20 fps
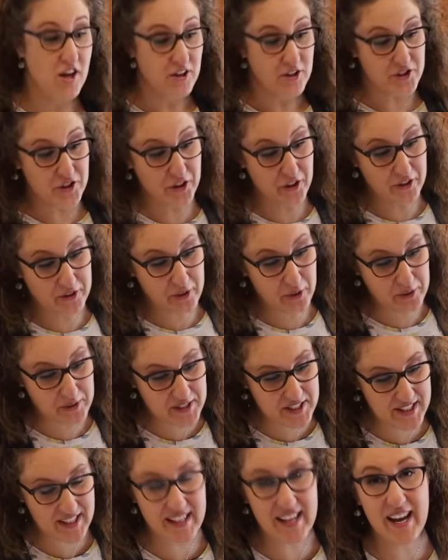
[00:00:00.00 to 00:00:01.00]
So you'll
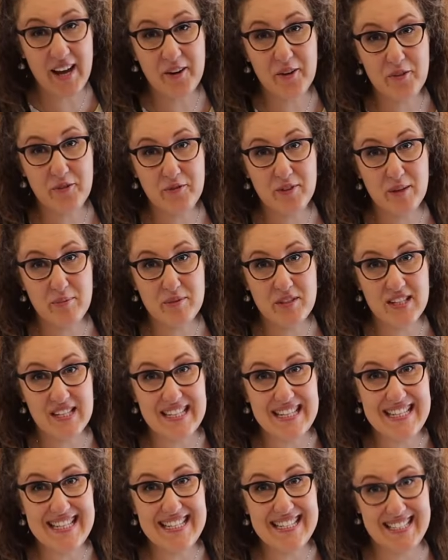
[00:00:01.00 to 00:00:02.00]
notice the canner flip to
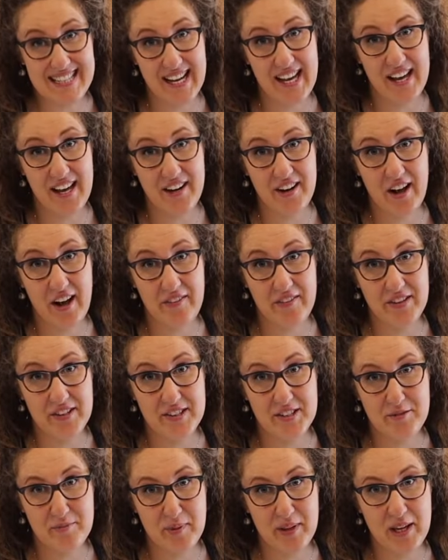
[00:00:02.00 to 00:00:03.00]
E10 on the
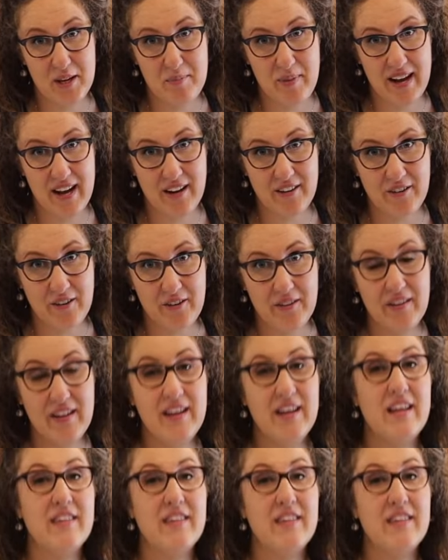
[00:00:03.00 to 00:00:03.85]
display panel.